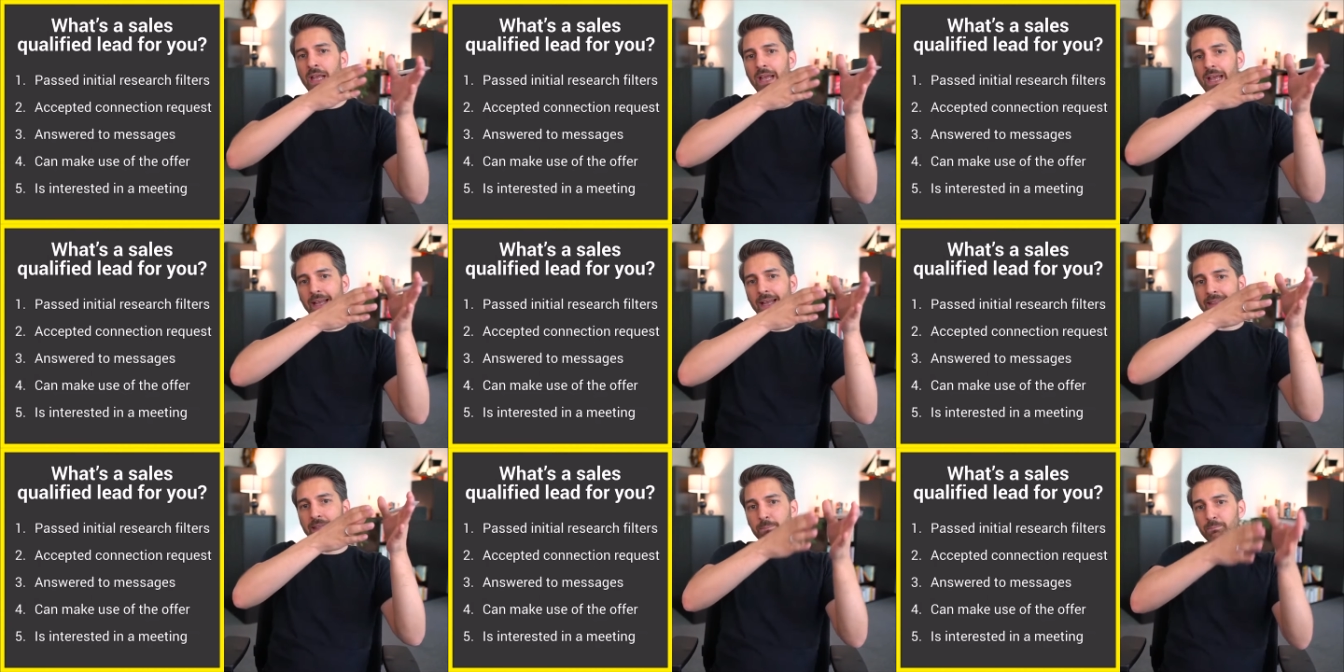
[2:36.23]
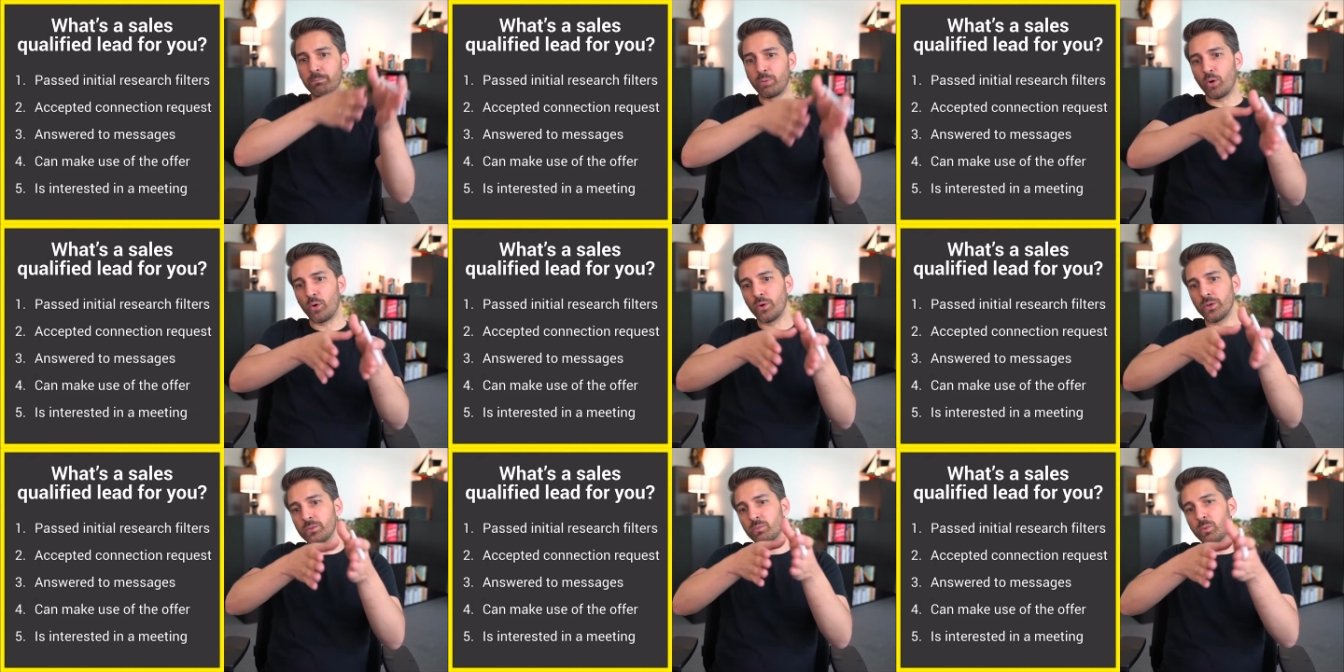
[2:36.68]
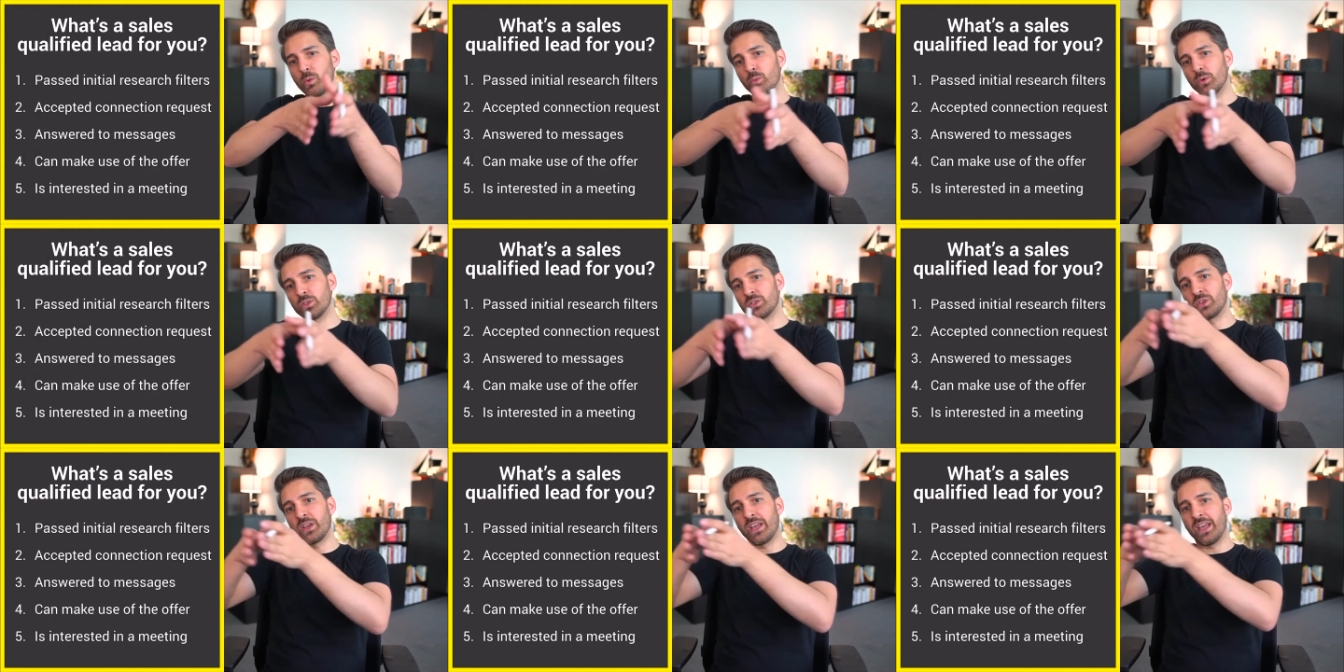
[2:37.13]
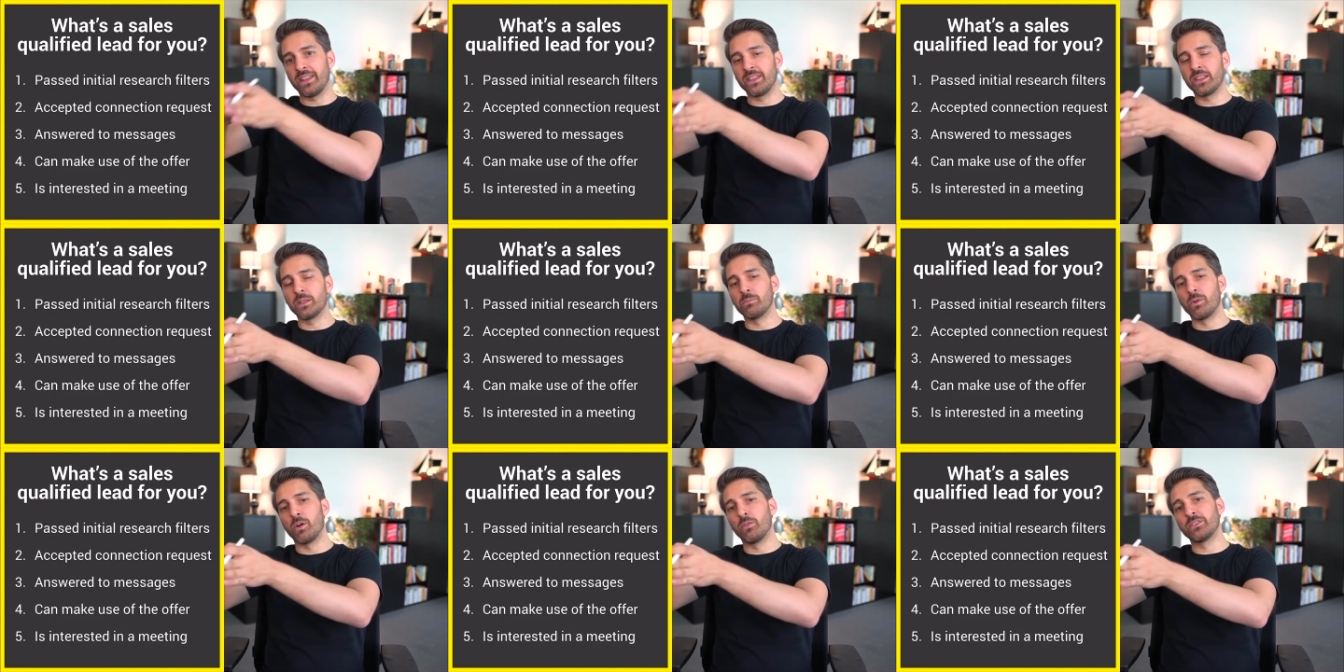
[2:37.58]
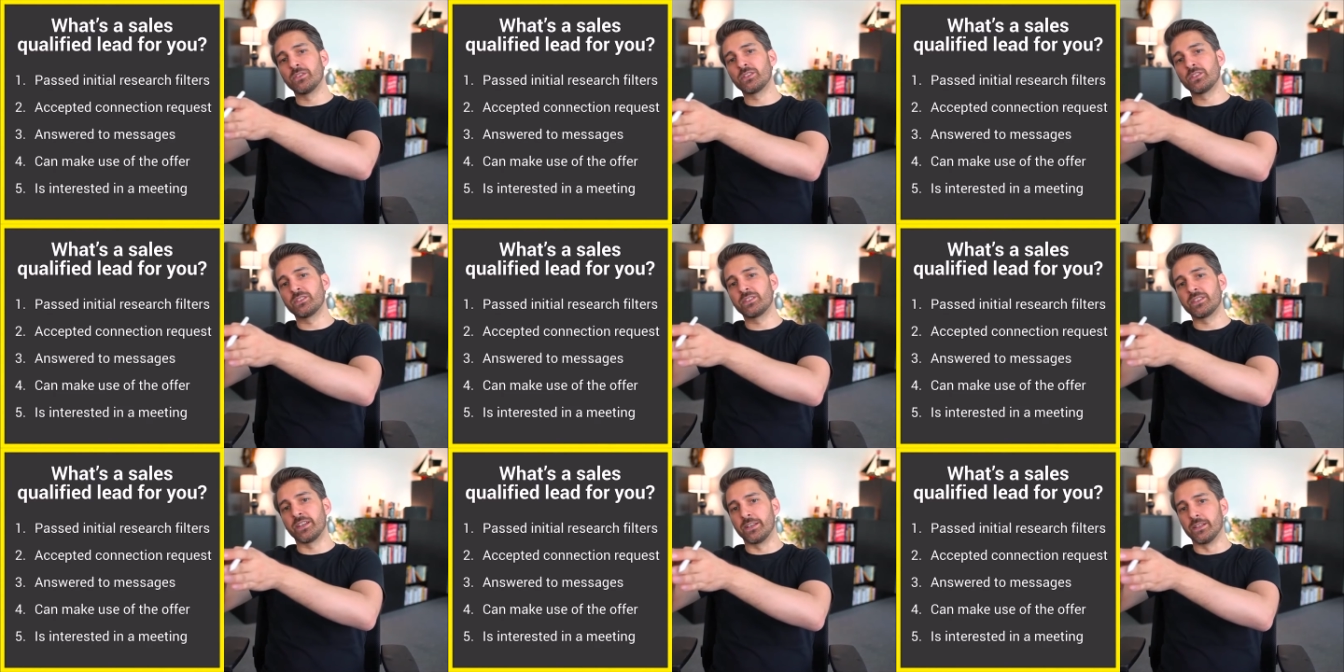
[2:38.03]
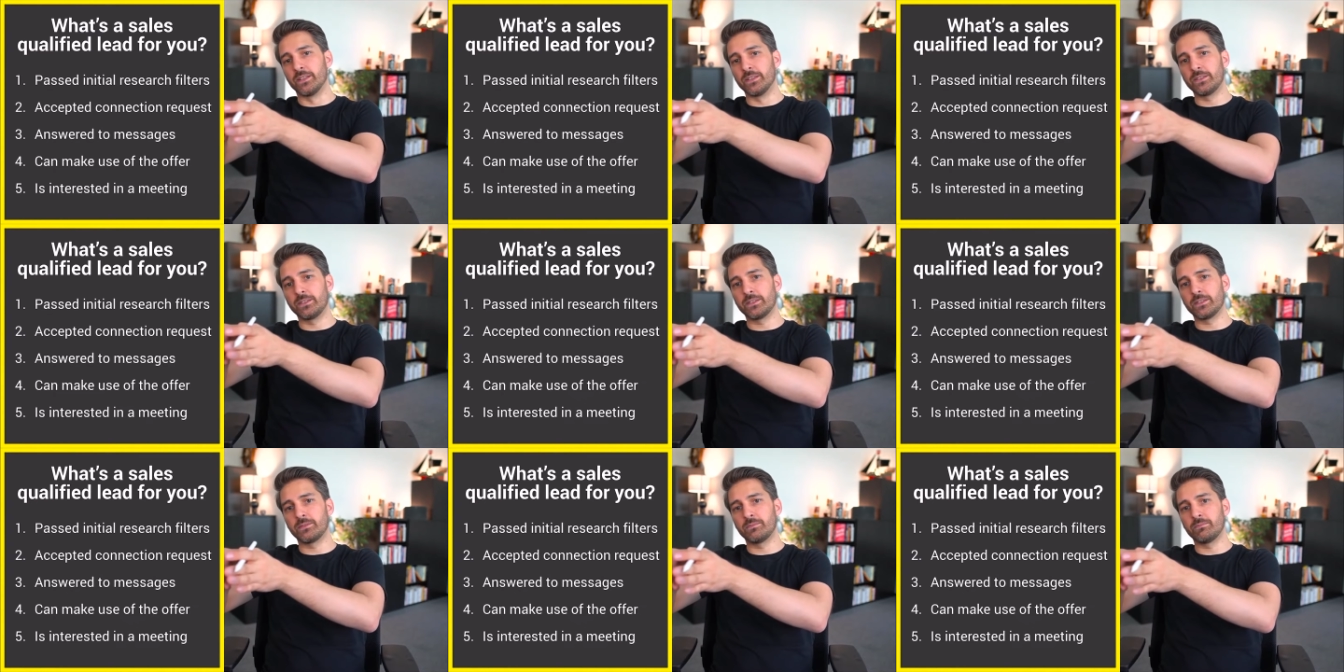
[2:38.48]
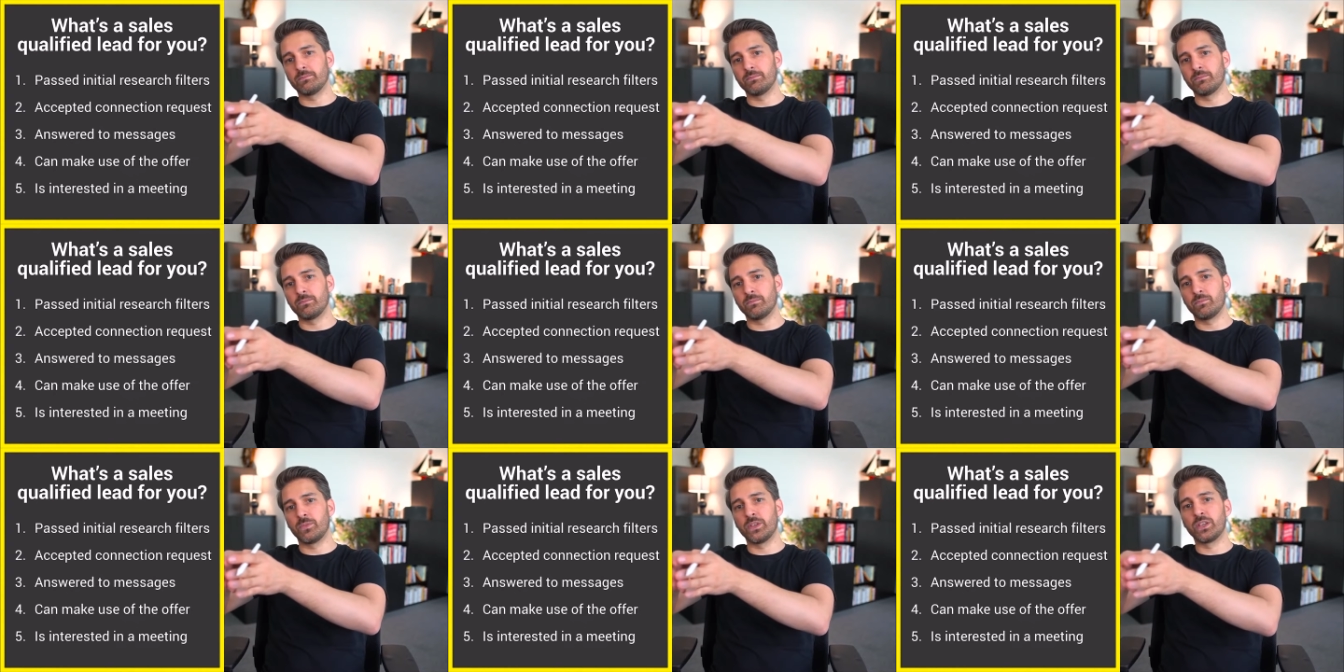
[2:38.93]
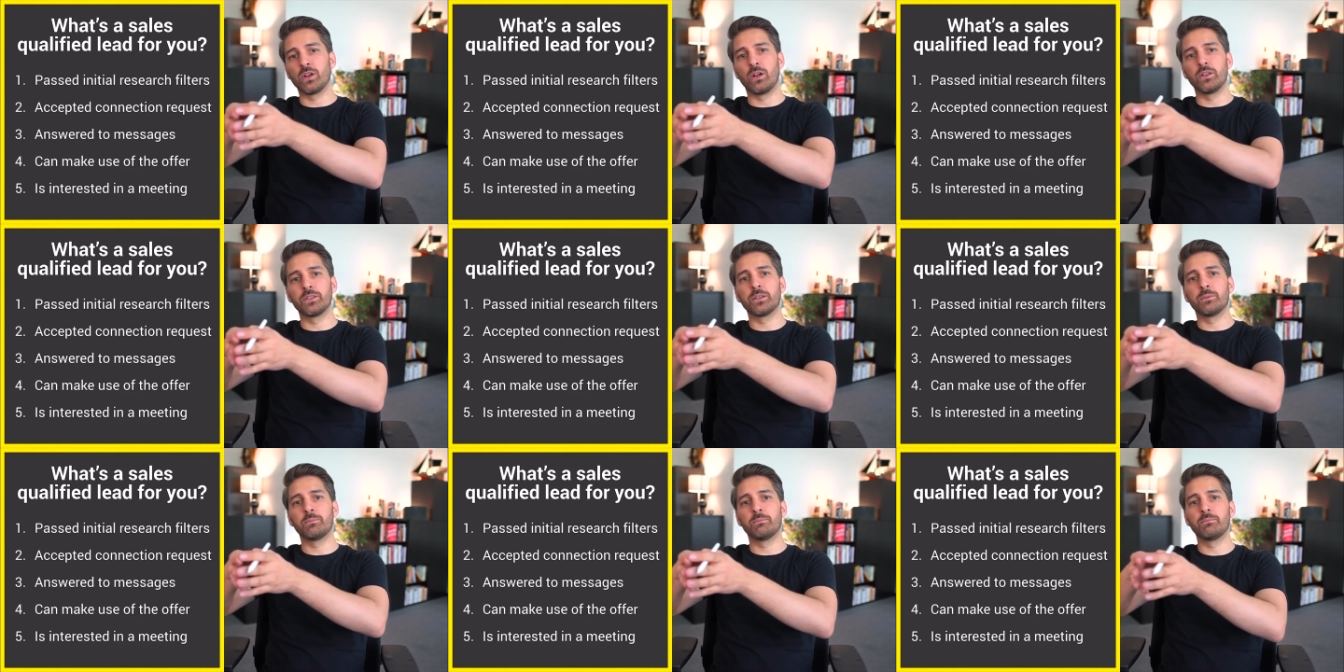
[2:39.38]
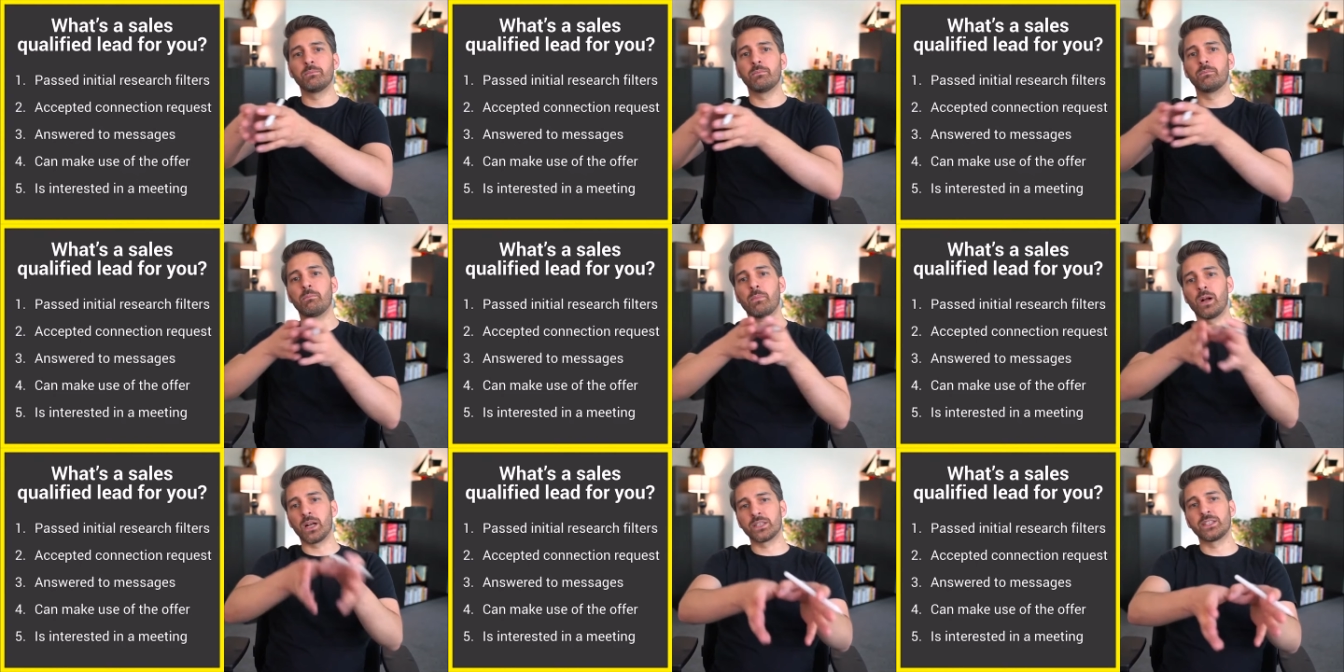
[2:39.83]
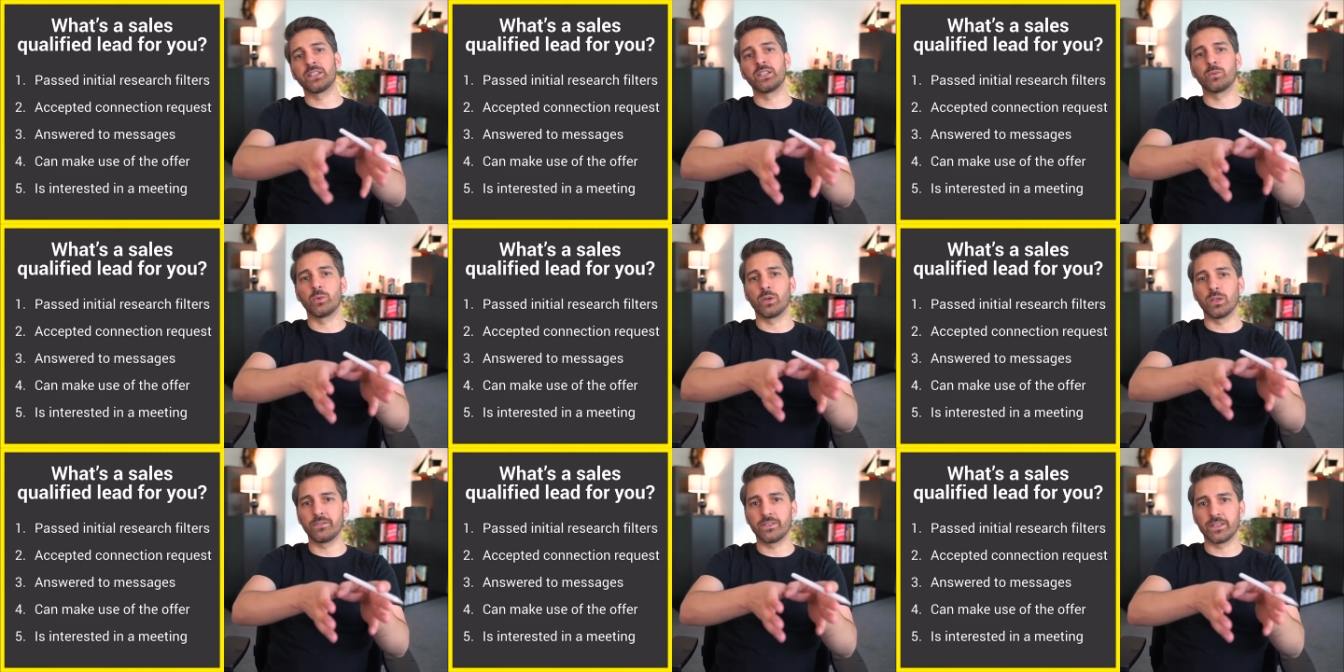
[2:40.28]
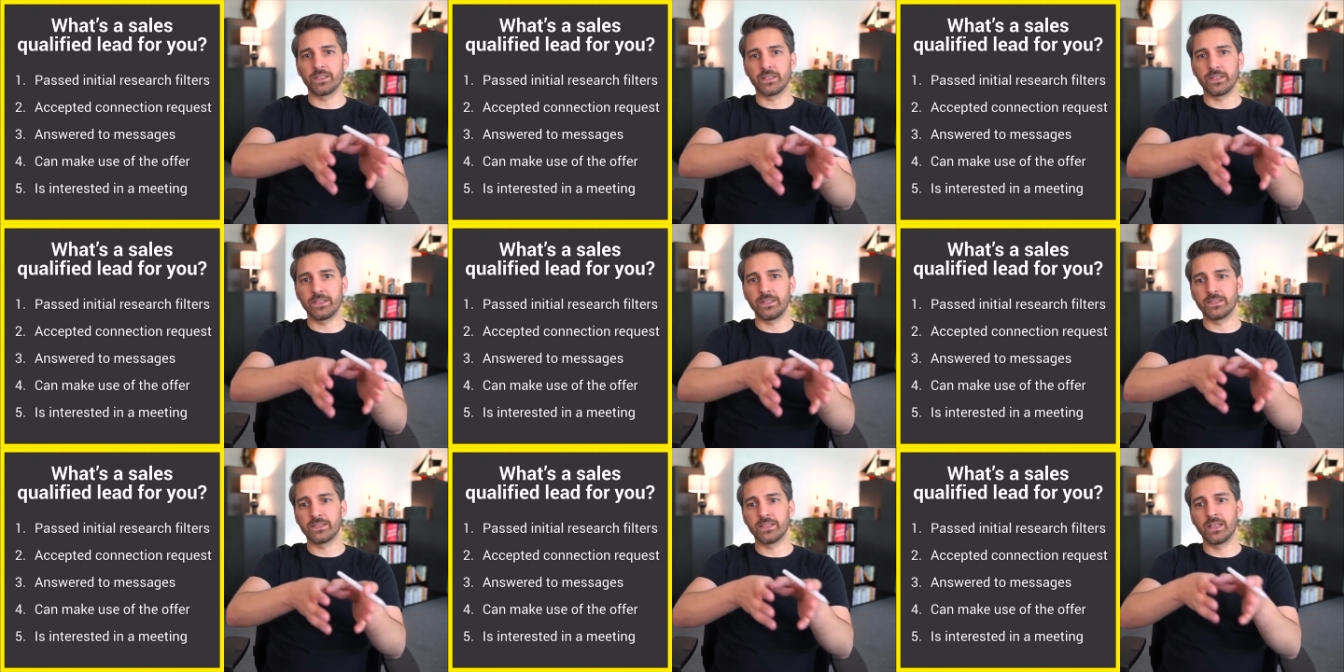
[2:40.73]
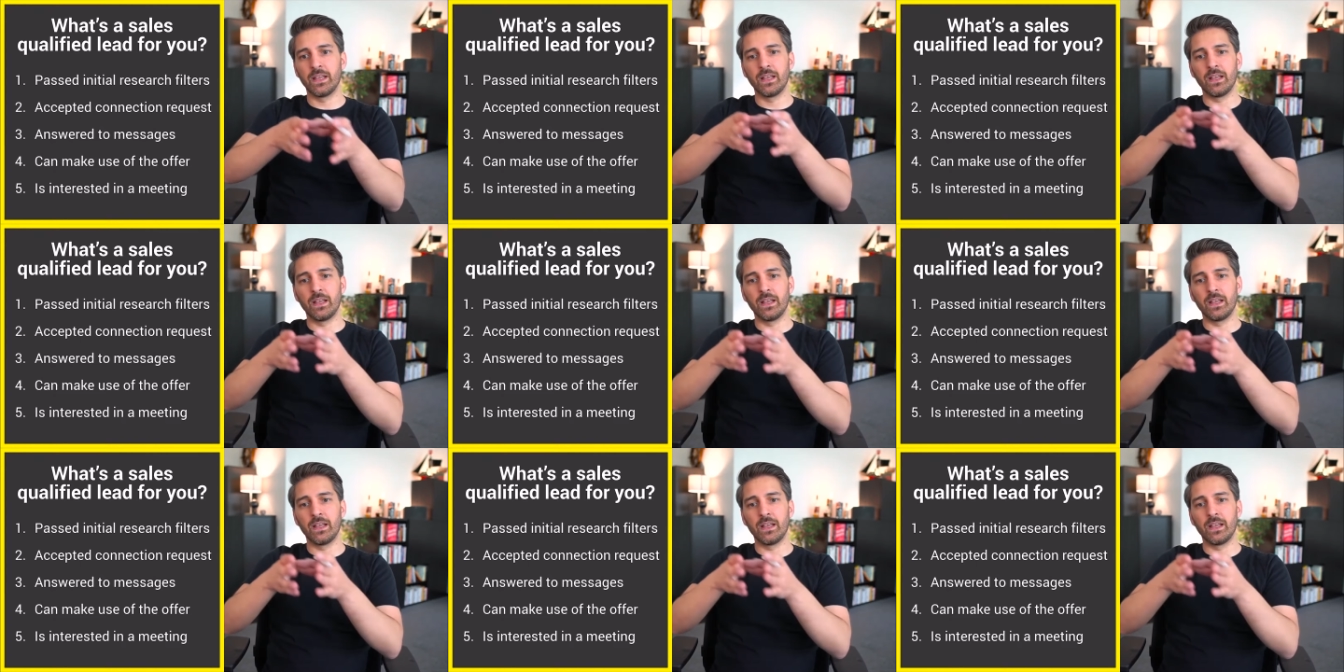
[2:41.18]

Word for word: at the point we want to hand them over to sales, we call them marketing qualified leads.